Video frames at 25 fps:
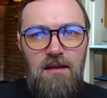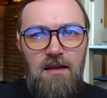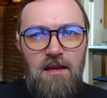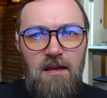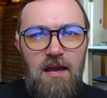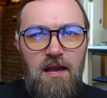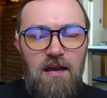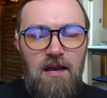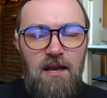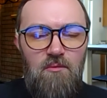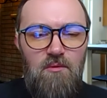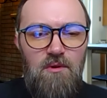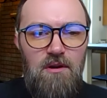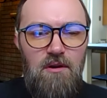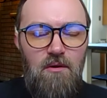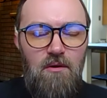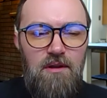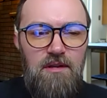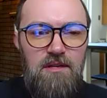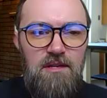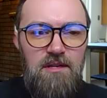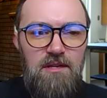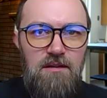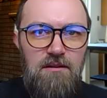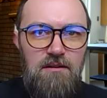and we're going
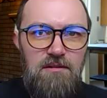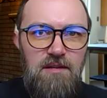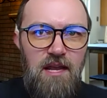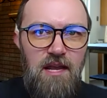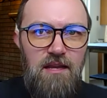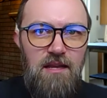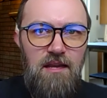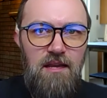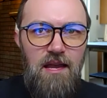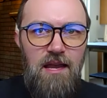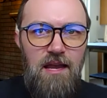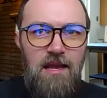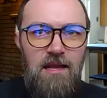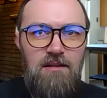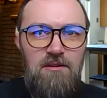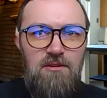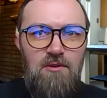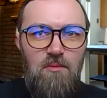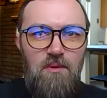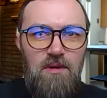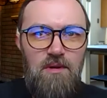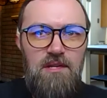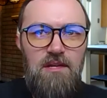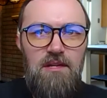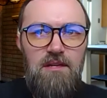to undertake a
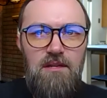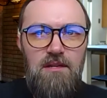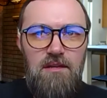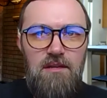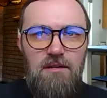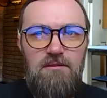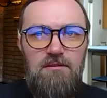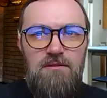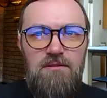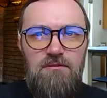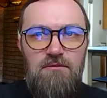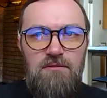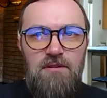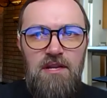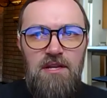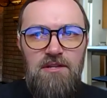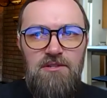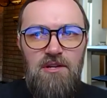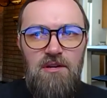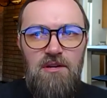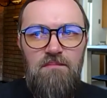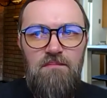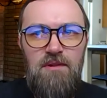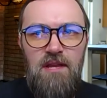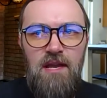20-year
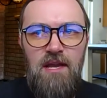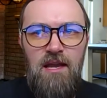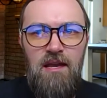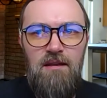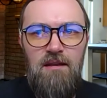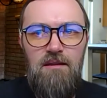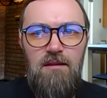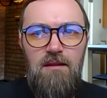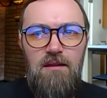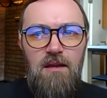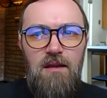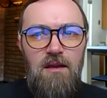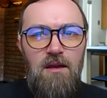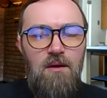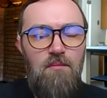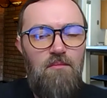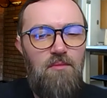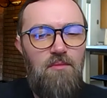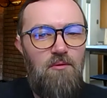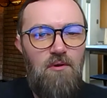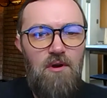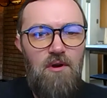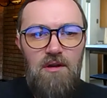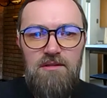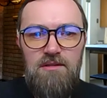strategic plan. But
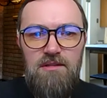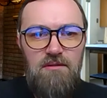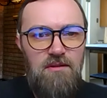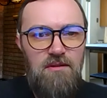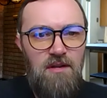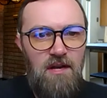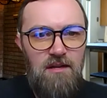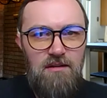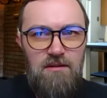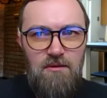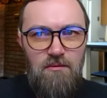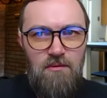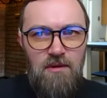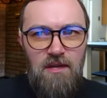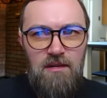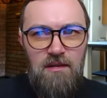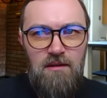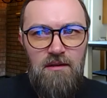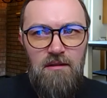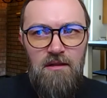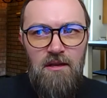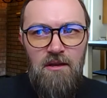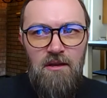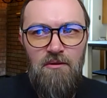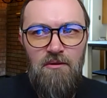we're also not doing it
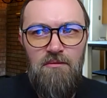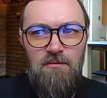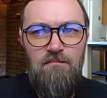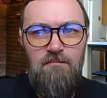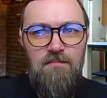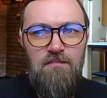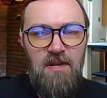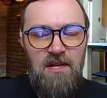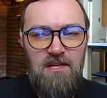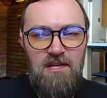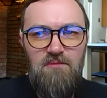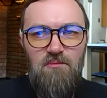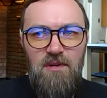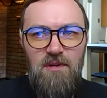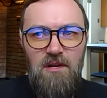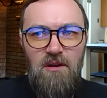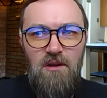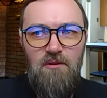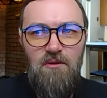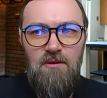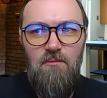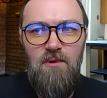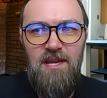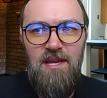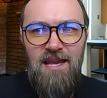alone because we know
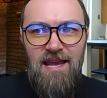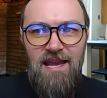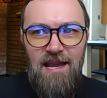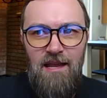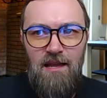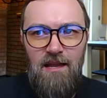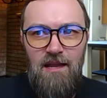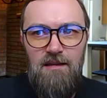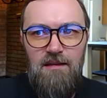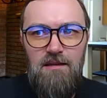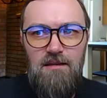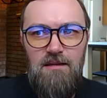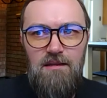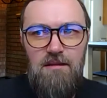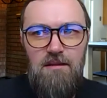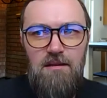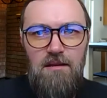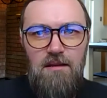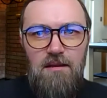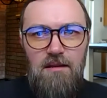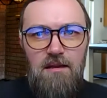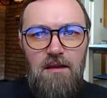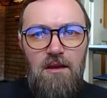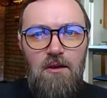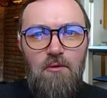that we can't.
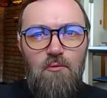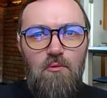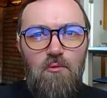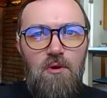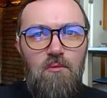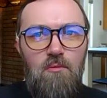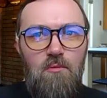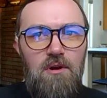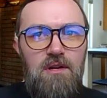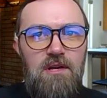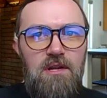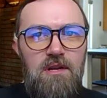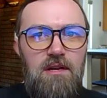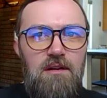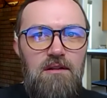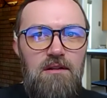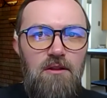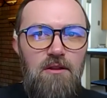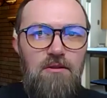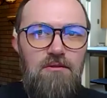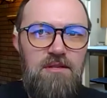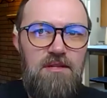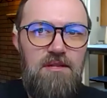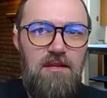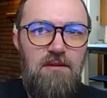We're working
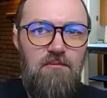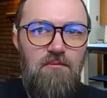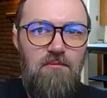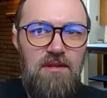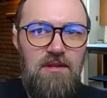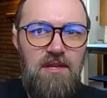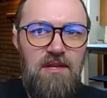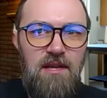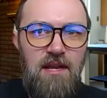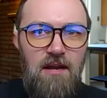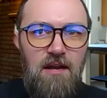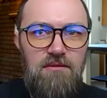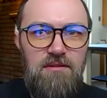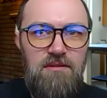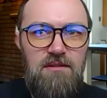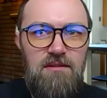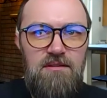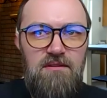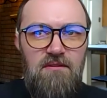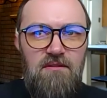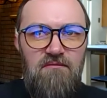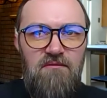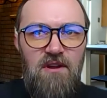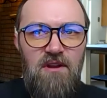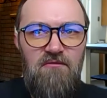closely with the councils
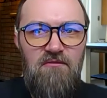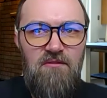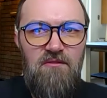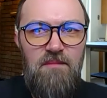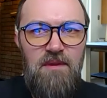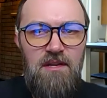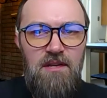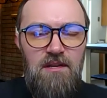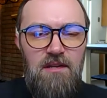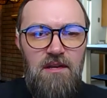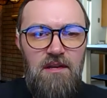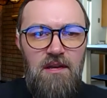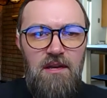of government,